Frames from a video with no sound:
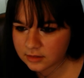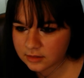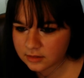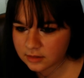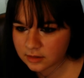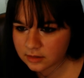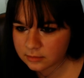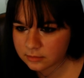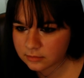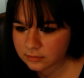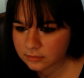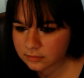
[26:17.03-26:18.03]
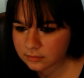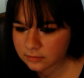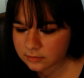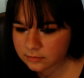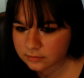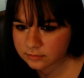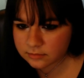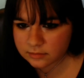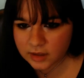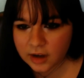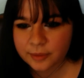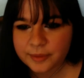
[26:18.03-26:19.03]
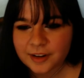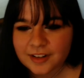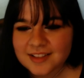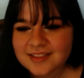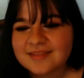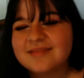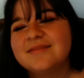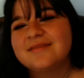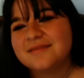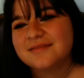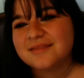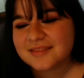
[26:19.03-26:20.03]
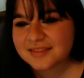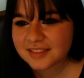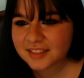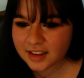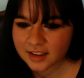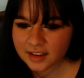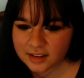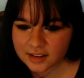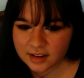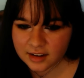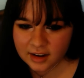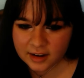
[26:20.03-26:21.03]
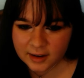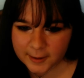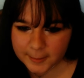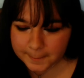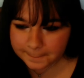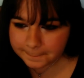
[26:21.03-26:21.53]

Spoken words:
No. Oh, there it is. Like